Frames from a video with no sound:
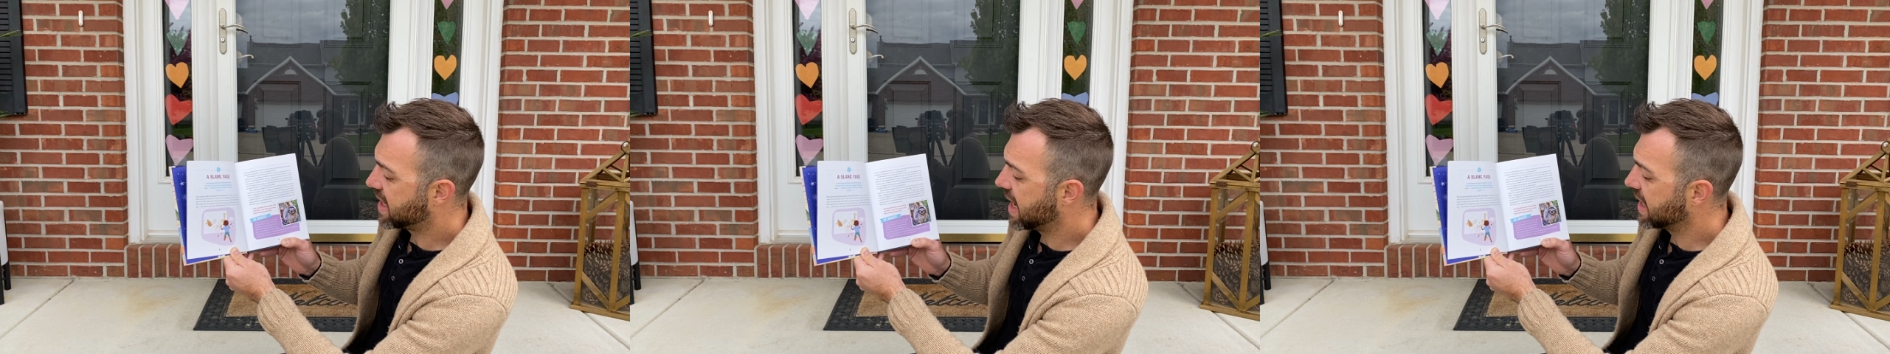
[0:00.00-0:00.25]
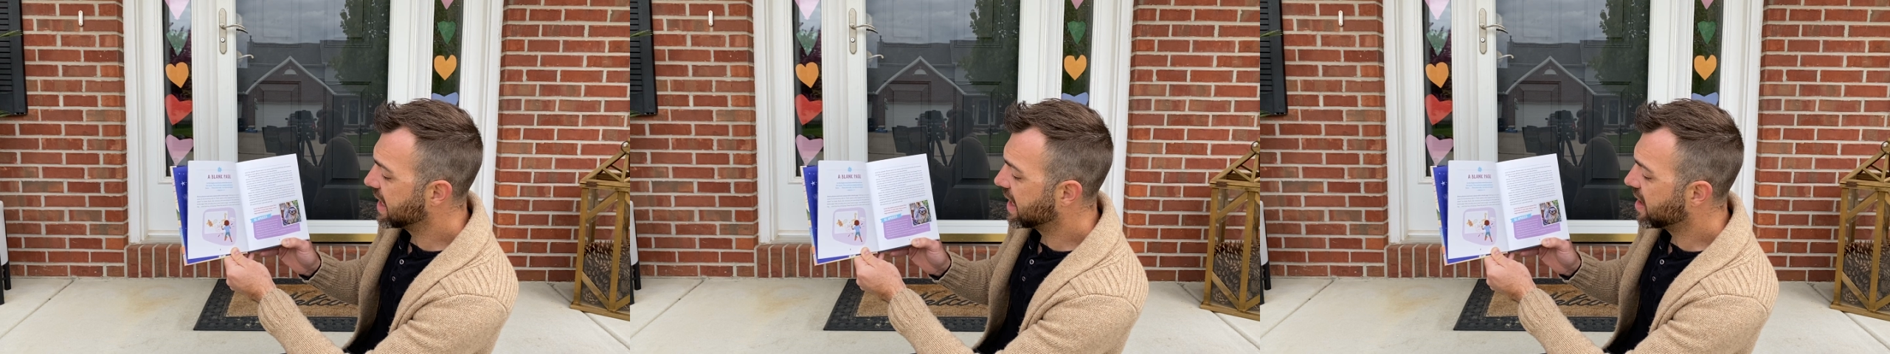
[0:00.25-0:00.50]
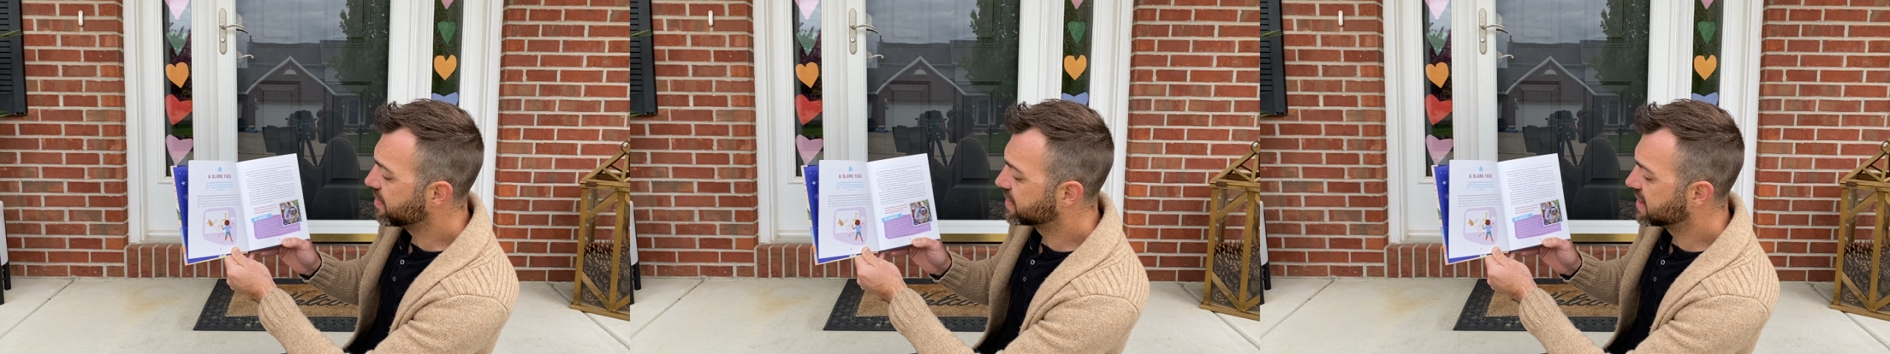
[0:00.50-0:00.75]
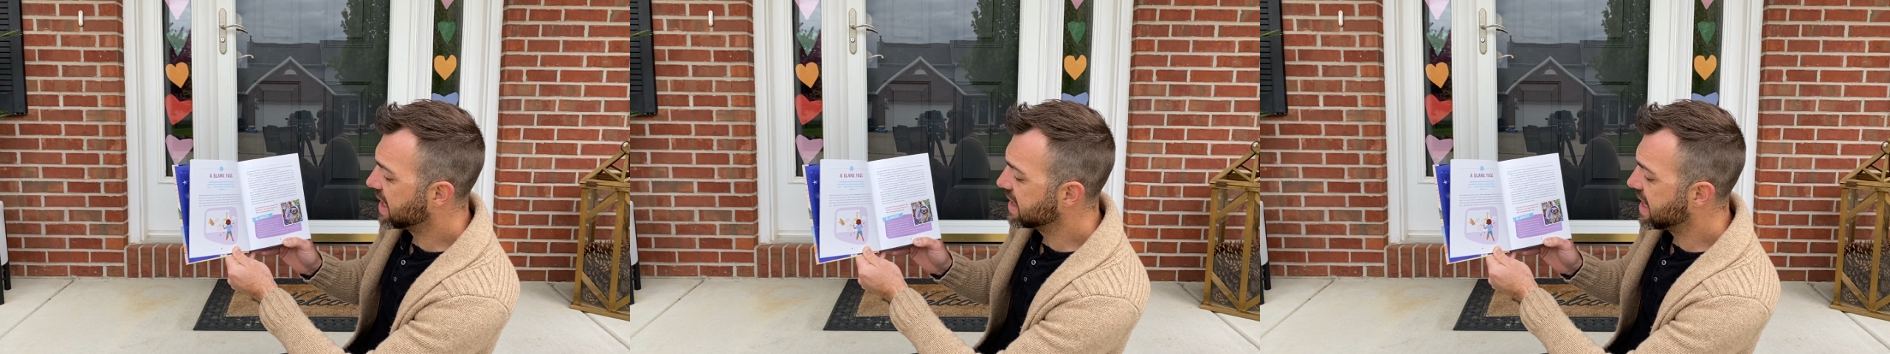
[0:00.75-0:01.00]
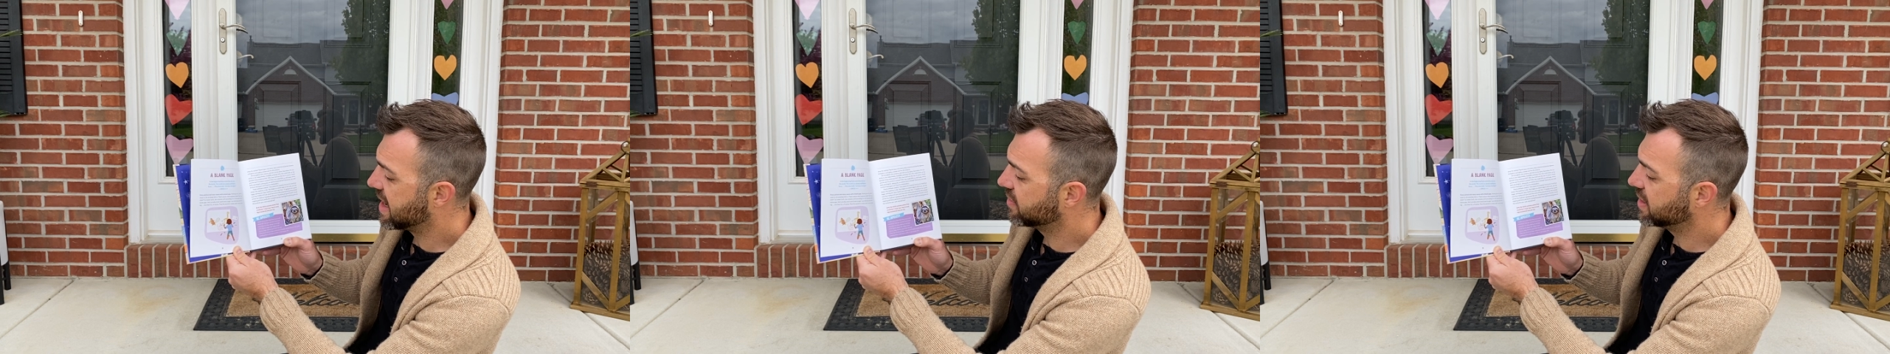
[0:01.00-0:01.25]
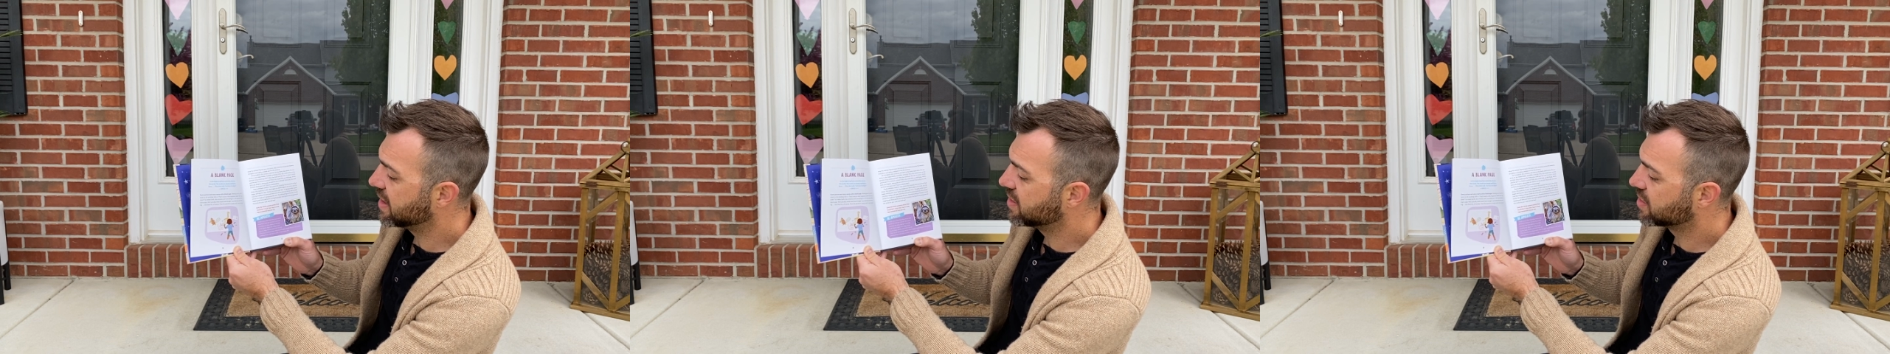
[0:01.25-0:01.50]
hanging upside
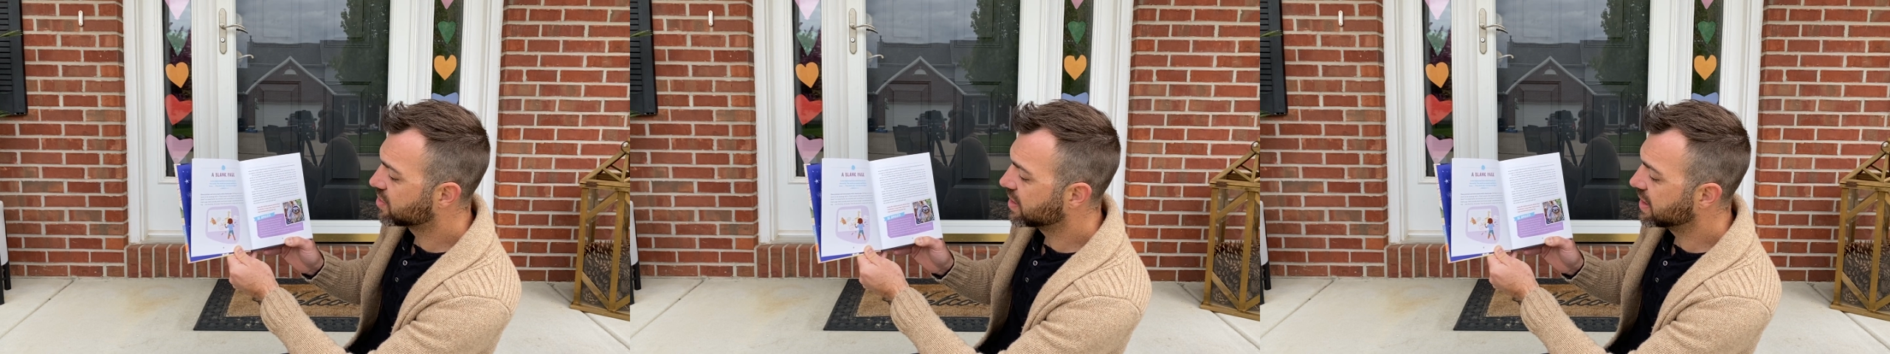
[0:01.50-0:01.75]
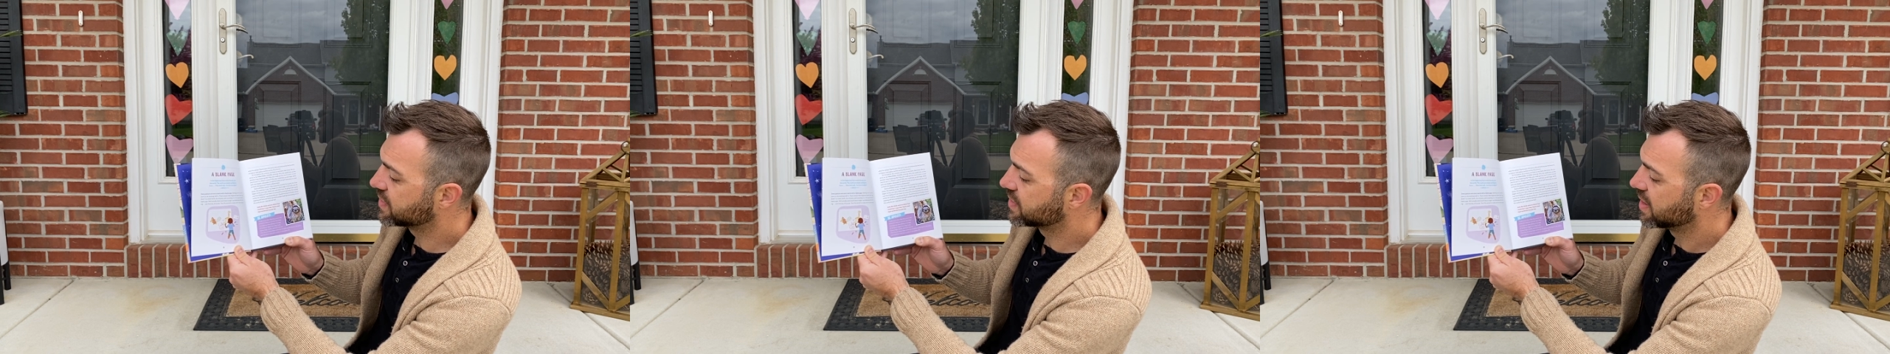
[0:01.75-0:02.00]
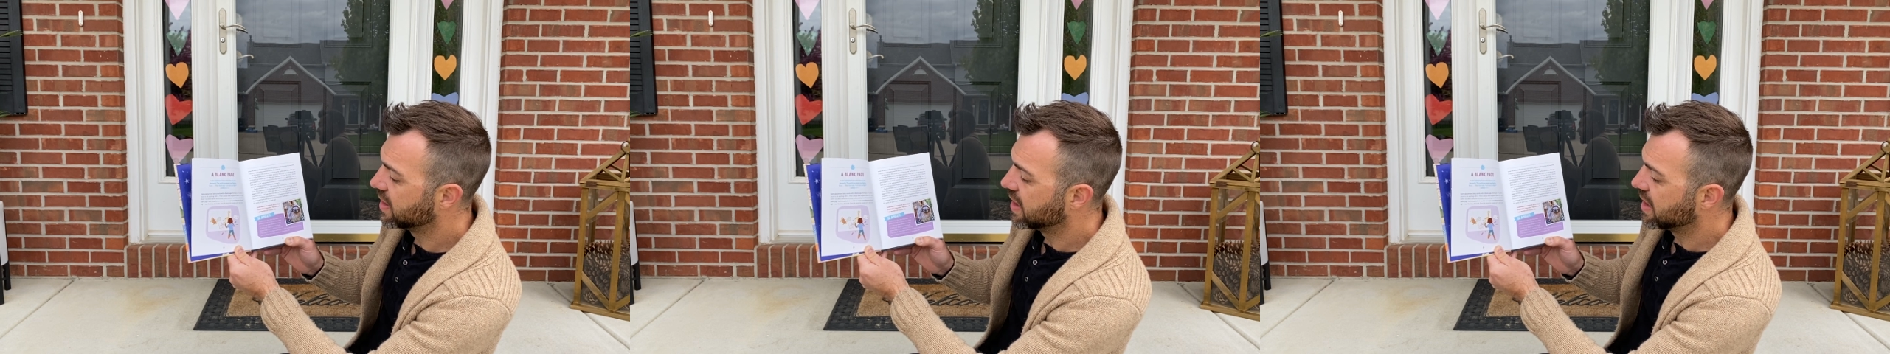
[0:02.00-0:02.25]
down in the trees,